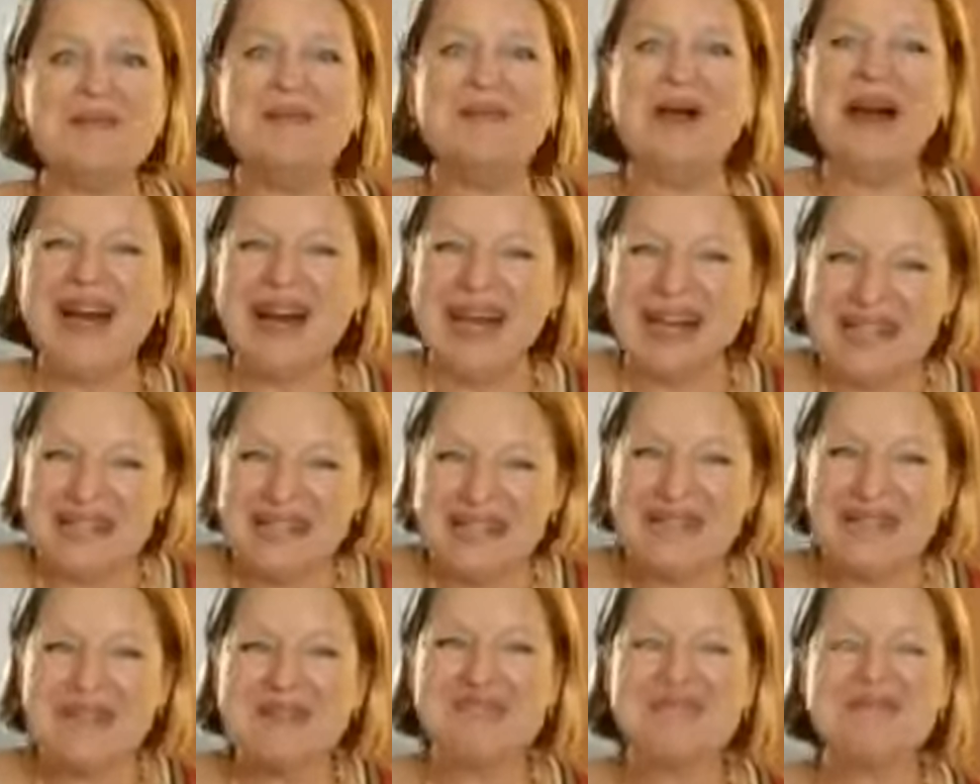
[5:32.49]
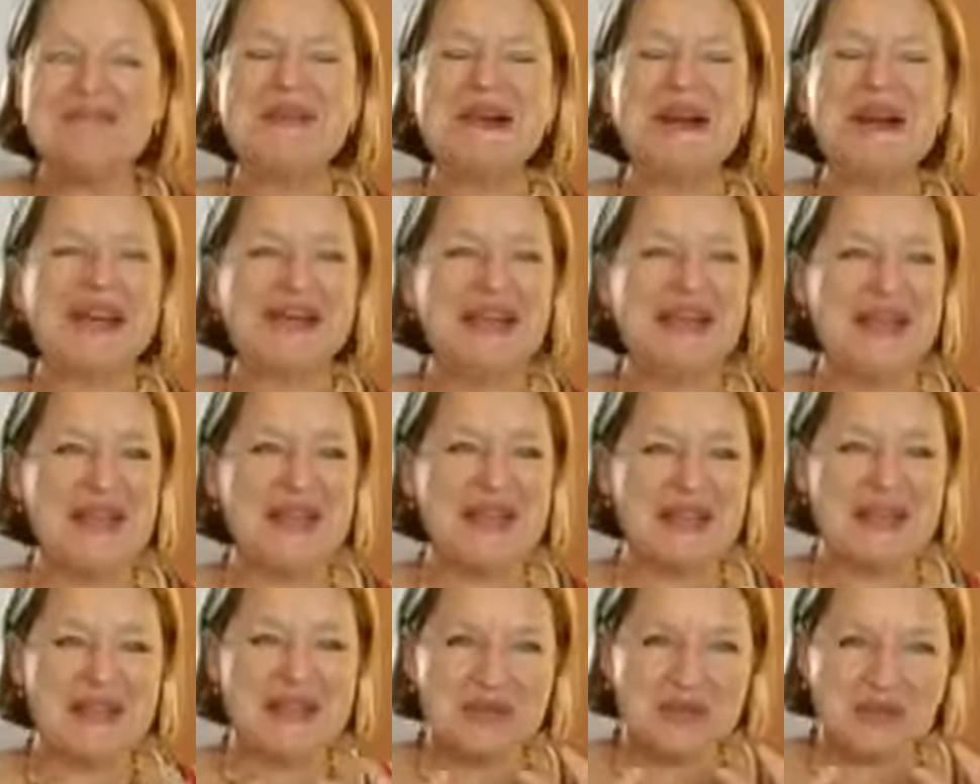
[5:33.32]
passion, my
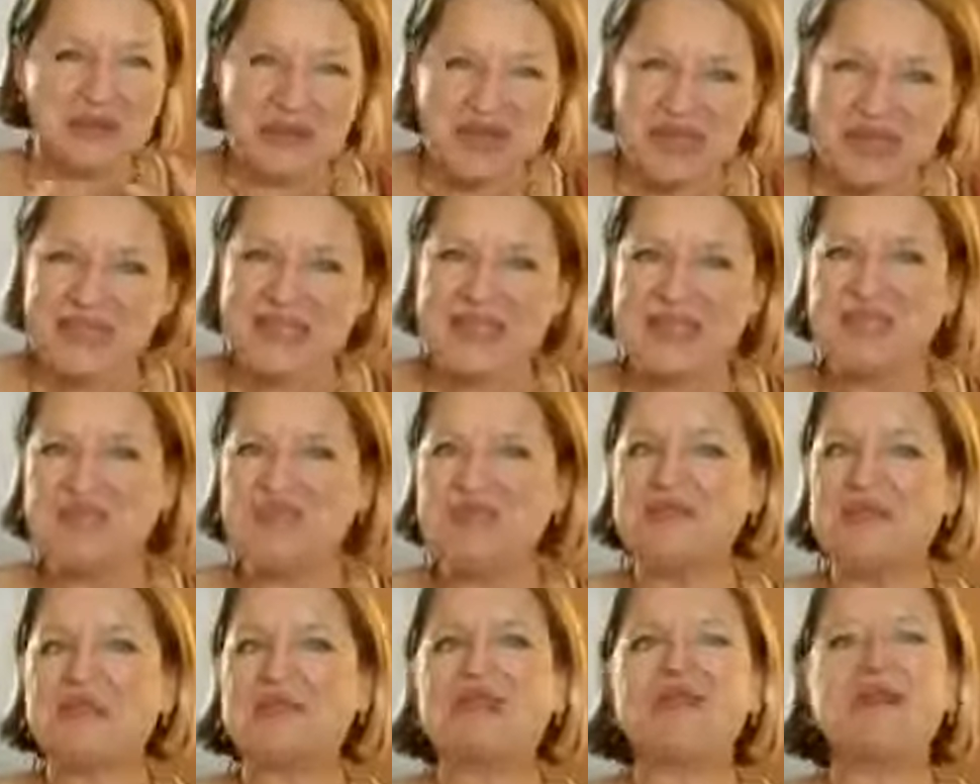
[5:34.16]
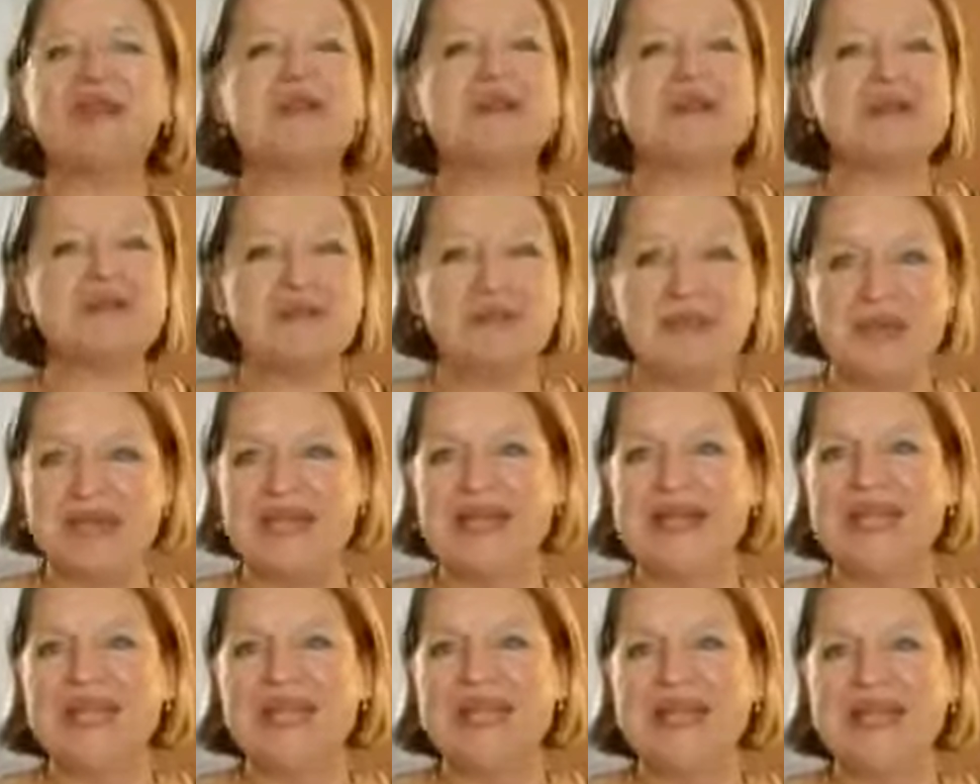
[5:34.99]
reason for
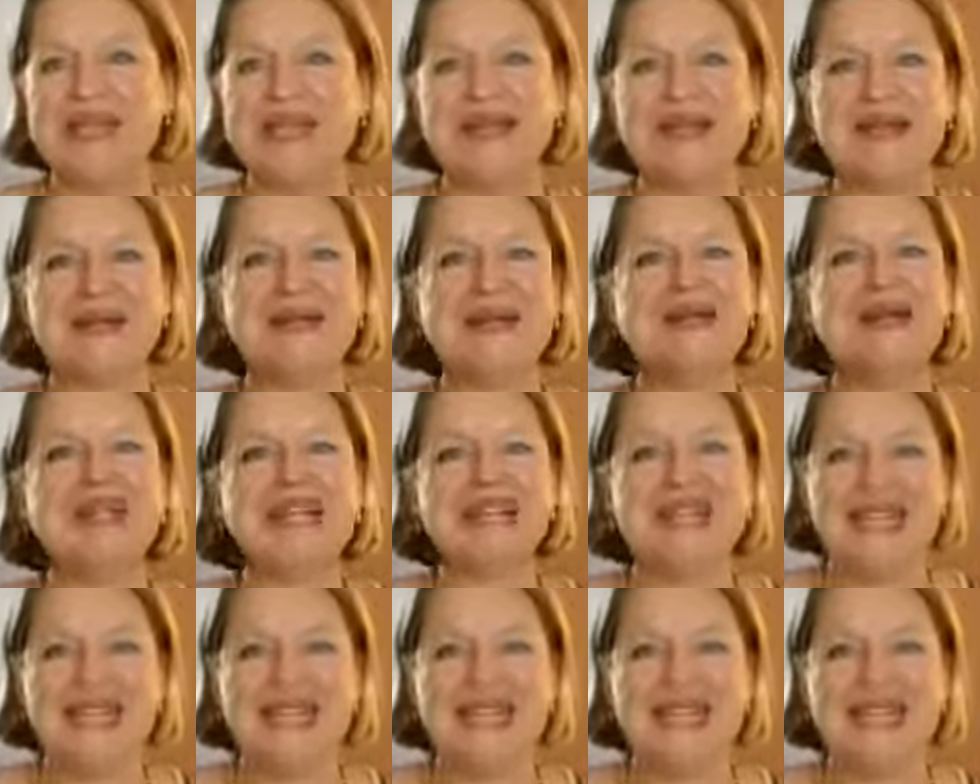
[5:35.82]
being here